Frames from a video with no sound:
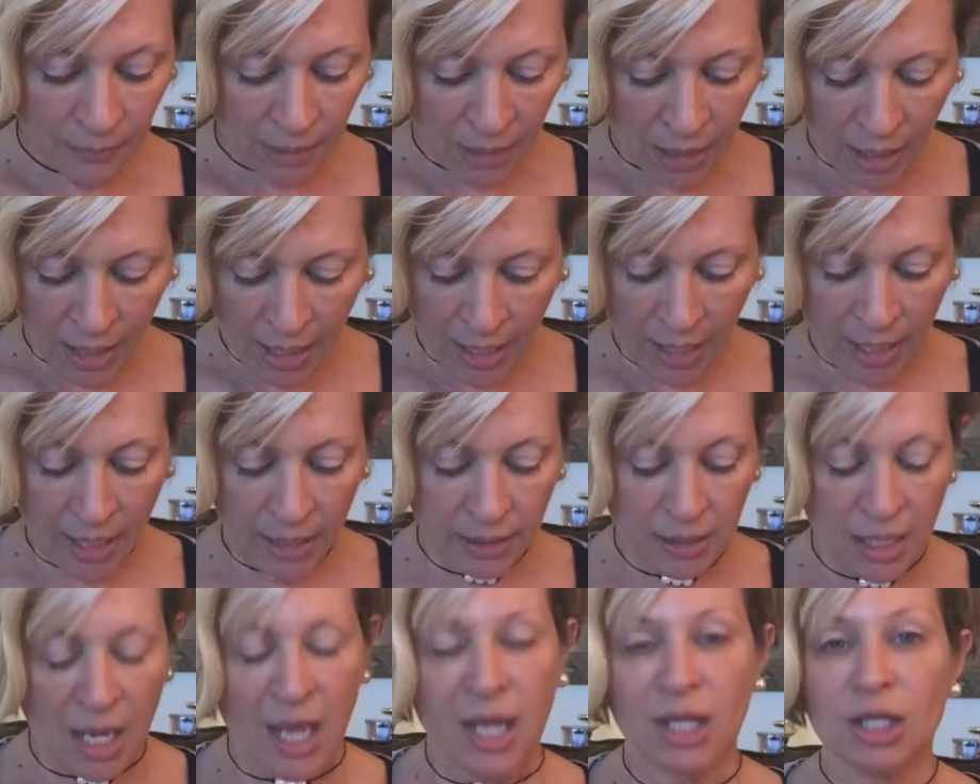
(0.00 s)
and
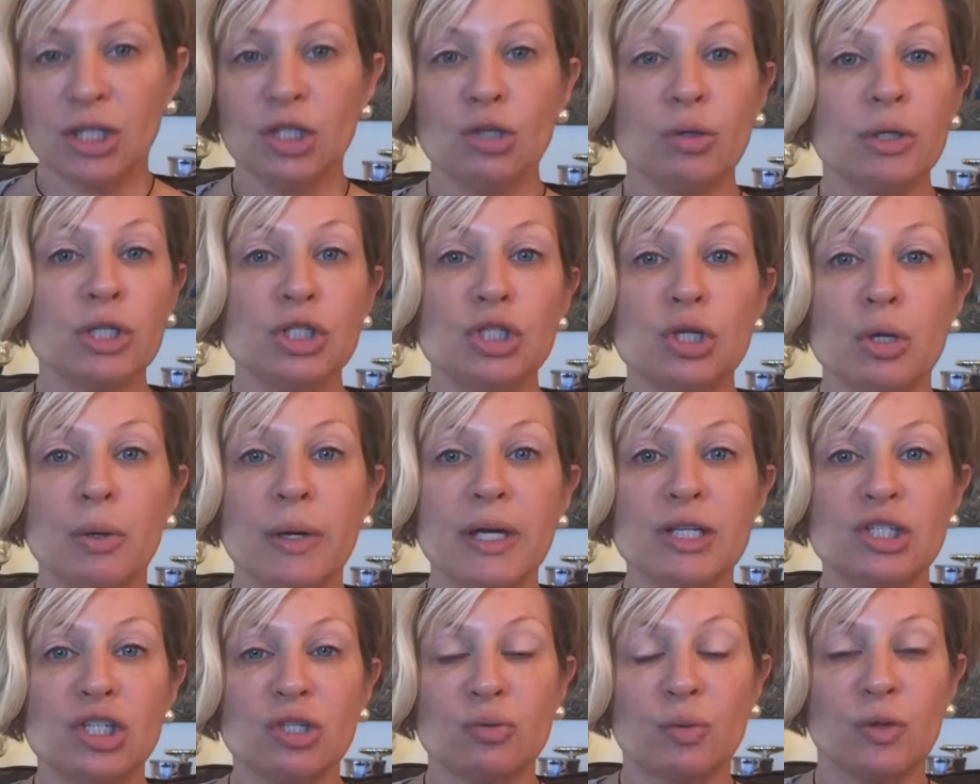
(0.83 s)
you could do
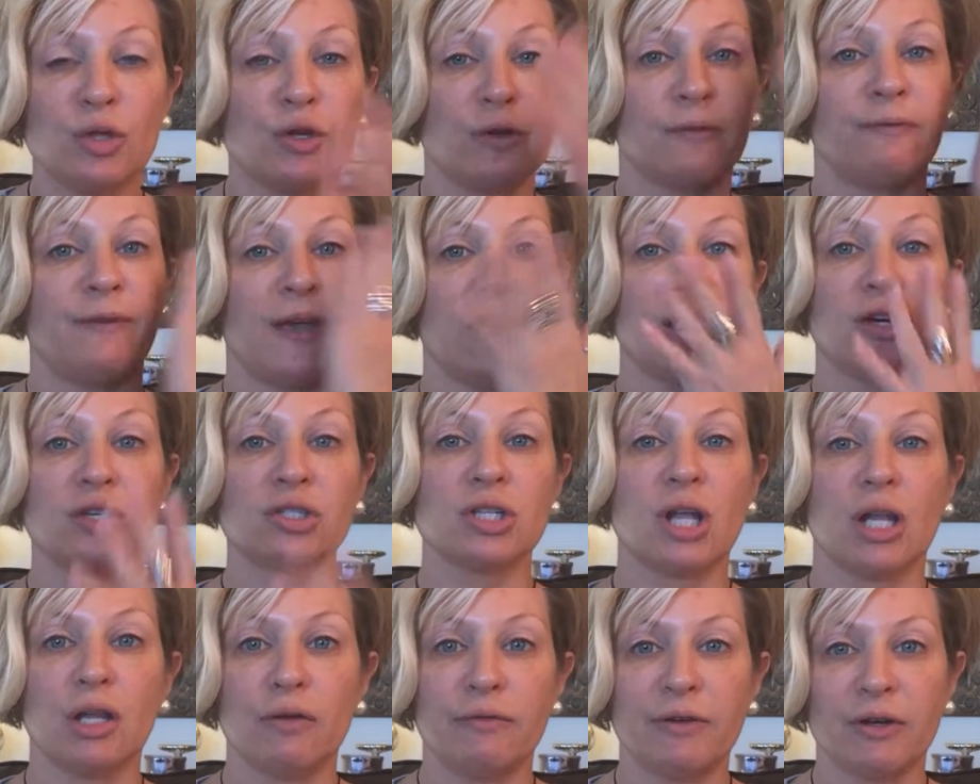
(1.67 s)
it just with your fingers
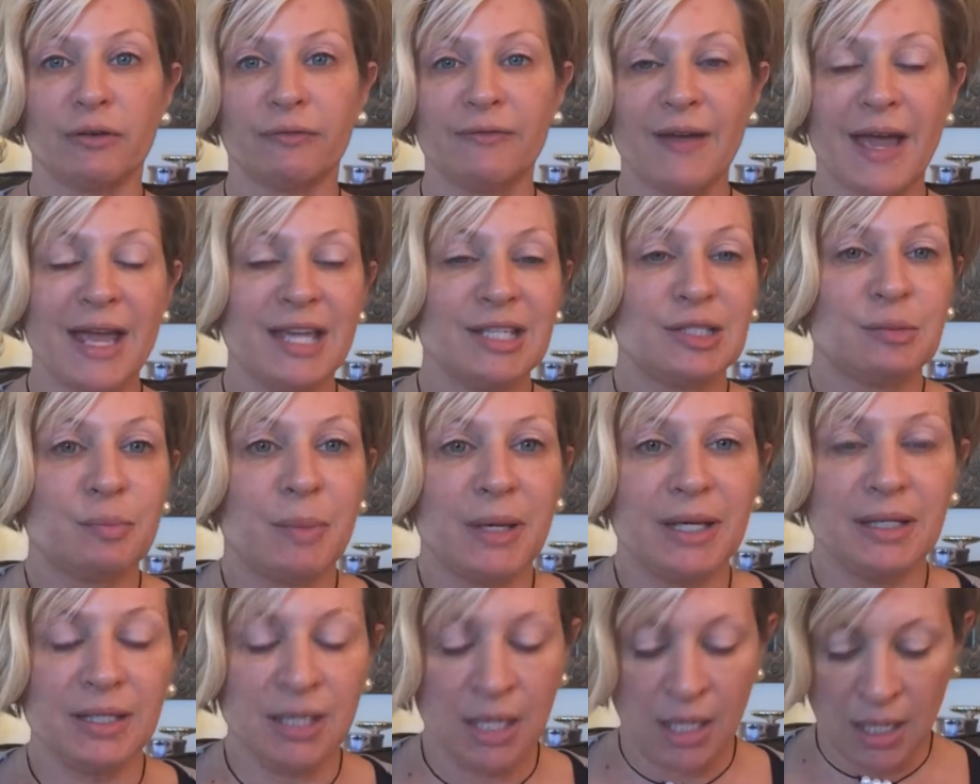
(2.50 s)
all over your face,
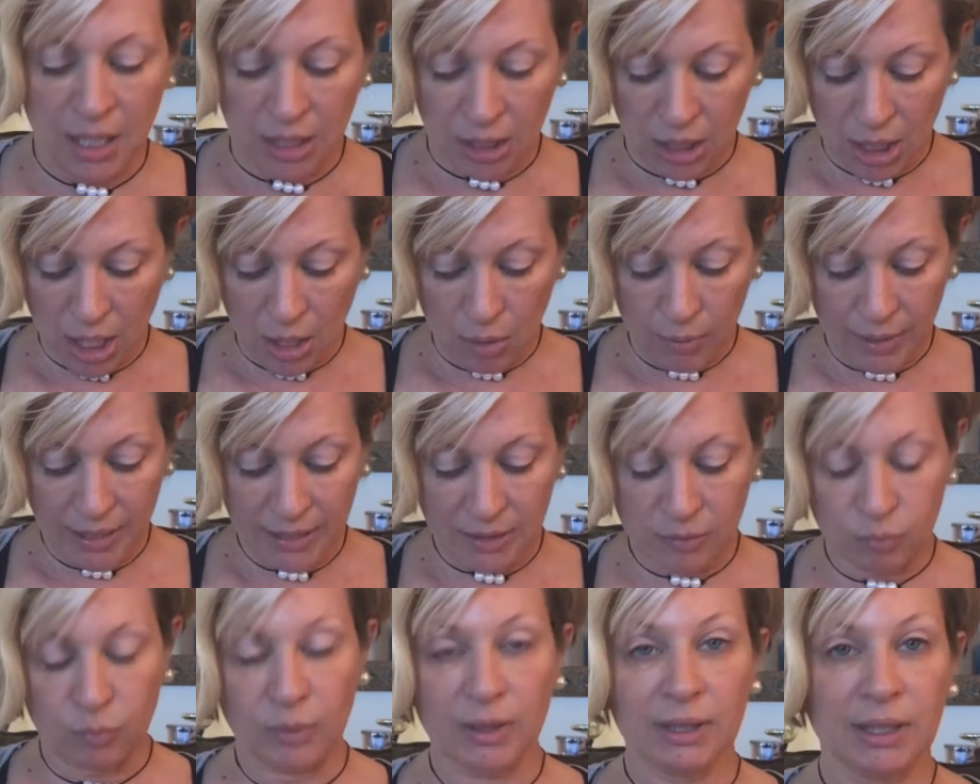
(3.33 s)
but you know, it's
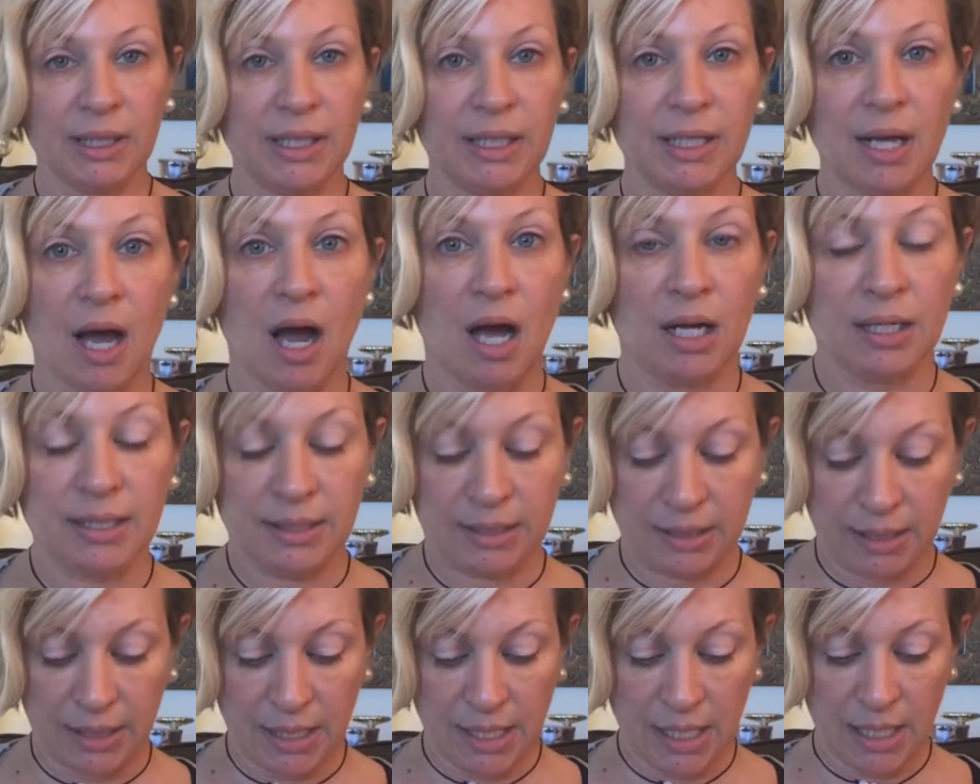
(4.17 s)
really,
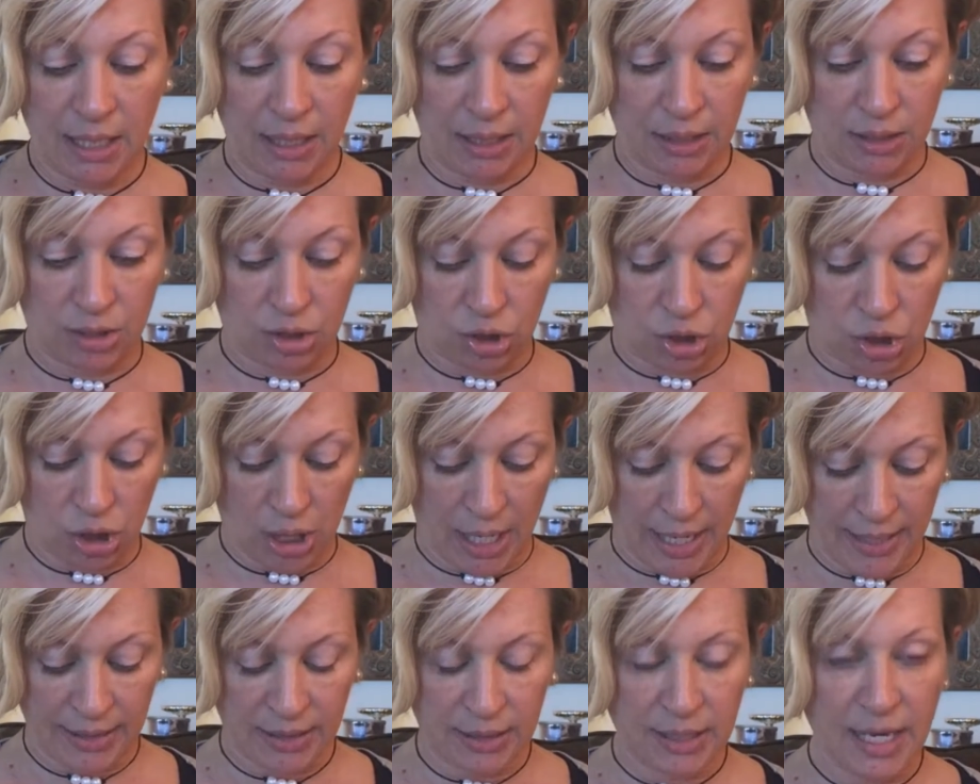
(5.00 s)
honestly, it is
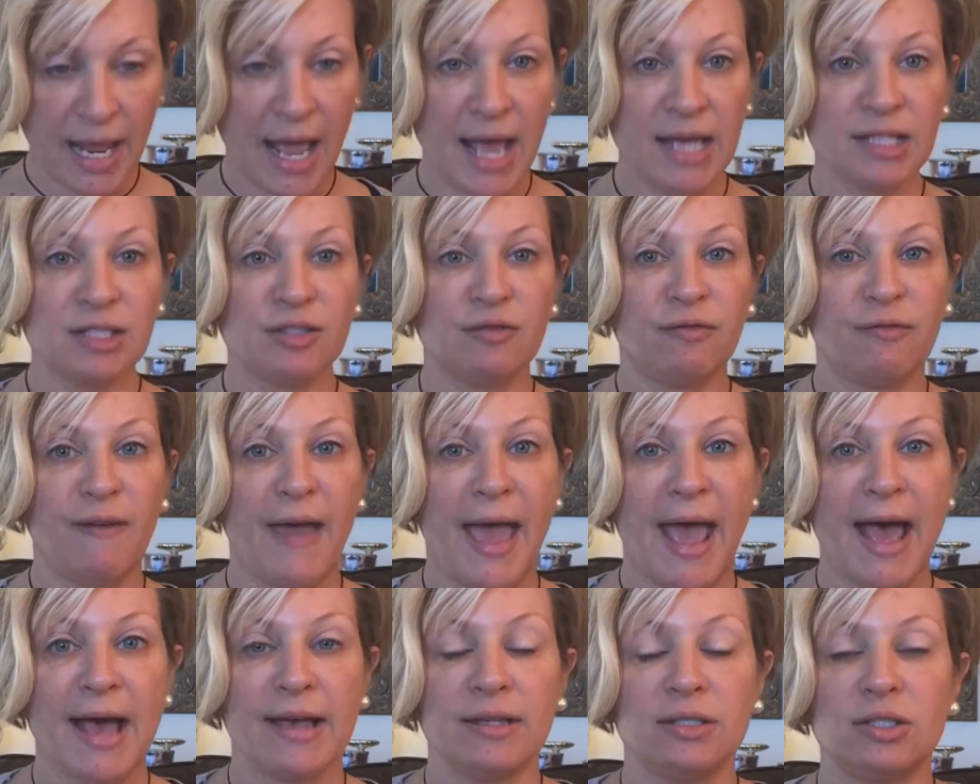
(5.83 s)
just as
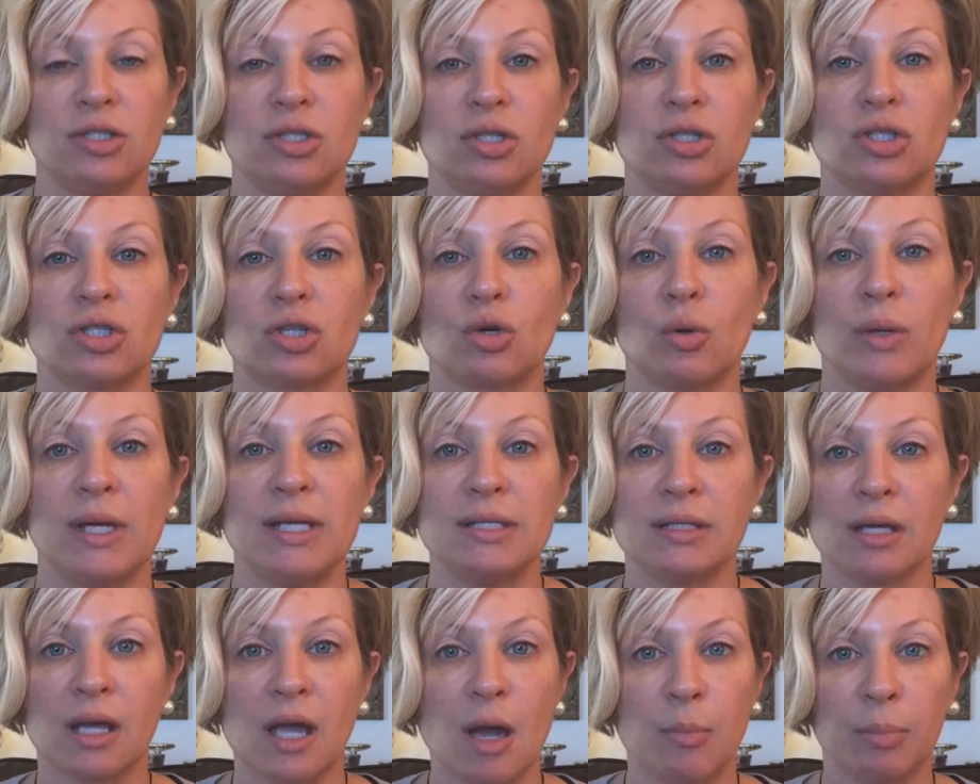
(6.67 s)
fast to squeeze
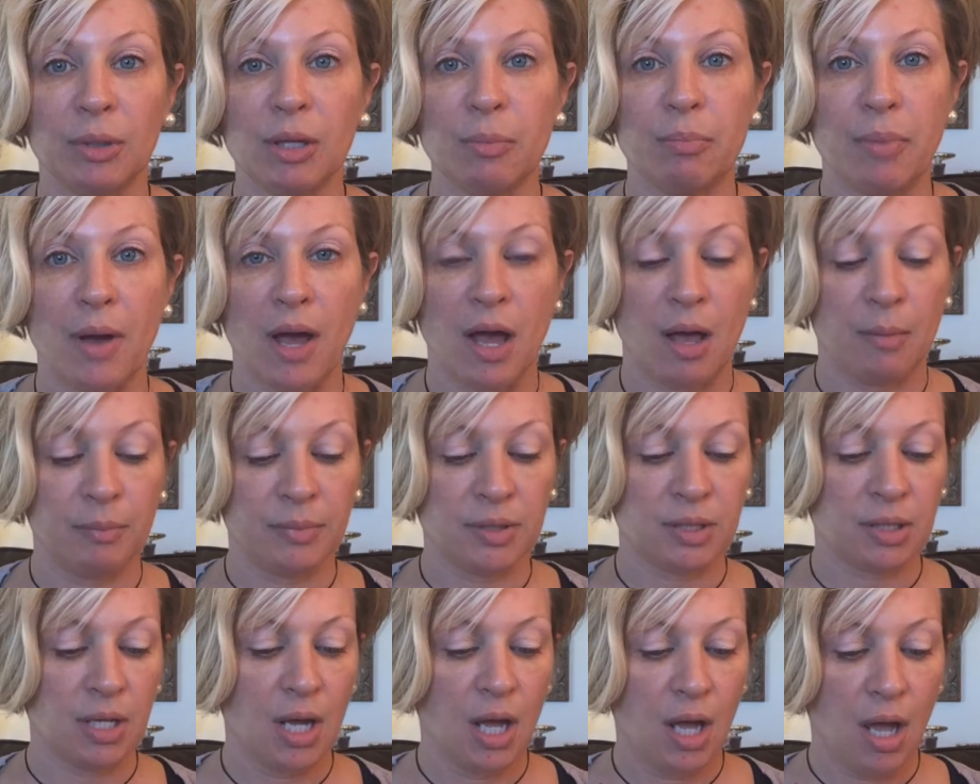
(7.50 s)
a couple of
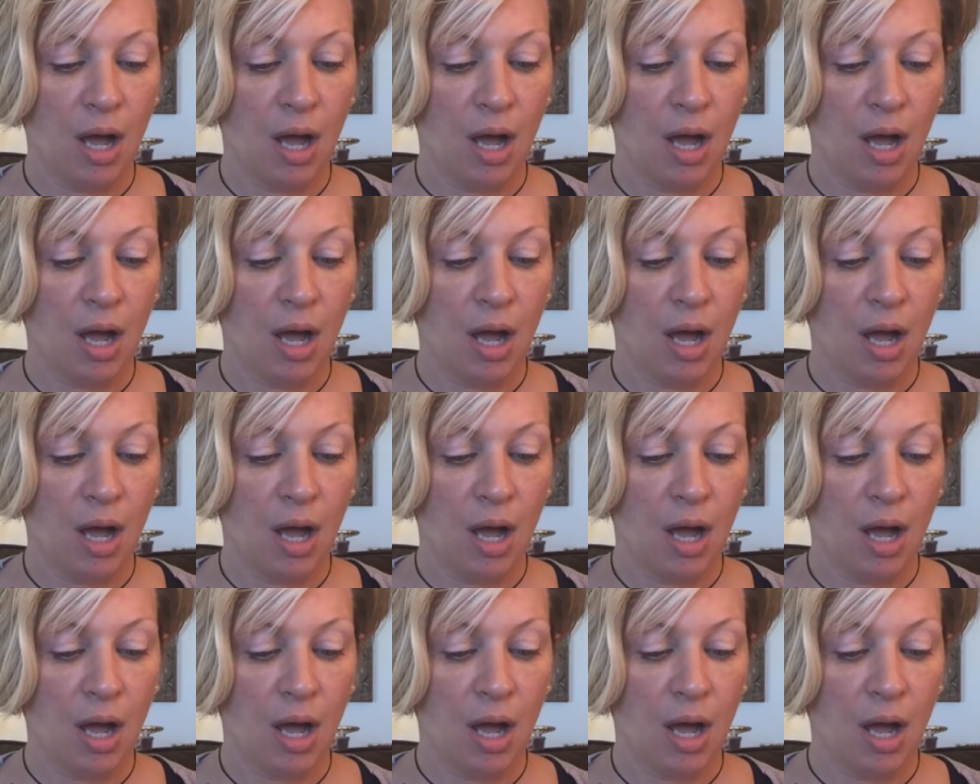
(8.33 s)
pumps